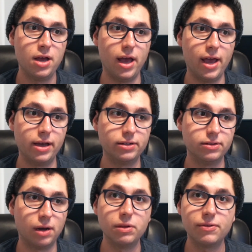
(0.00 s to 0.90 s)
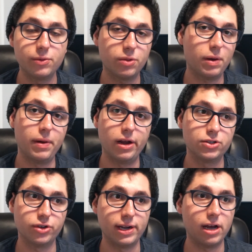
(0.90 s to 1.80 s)
And I'm living with my parents
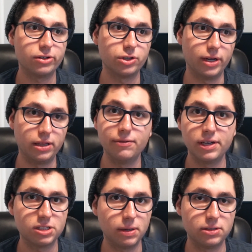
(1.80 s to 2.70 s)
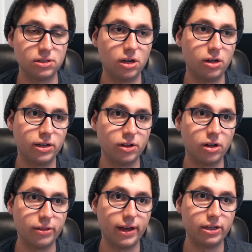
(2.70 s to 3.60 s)
right now, so like living expenses and all
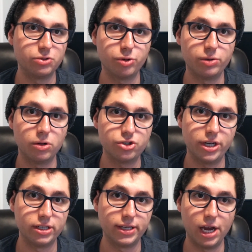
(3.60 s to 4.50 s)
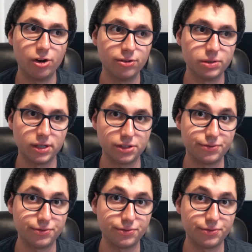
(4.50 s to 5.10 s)
of that is pretty much taken care of besides